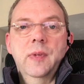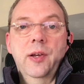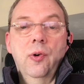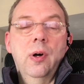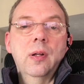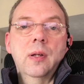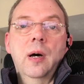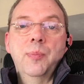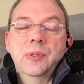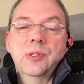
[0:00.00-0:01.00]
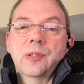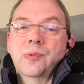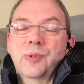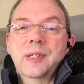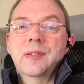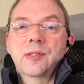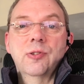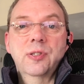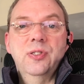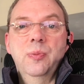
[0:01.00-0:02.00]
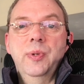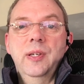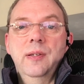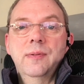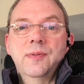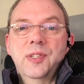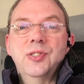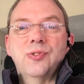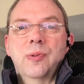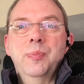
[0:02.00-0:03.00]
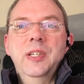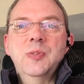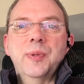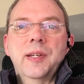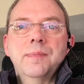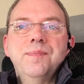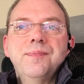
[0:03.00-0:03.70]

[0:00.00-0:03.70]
at all, up until what looks to be this Trump peace plan.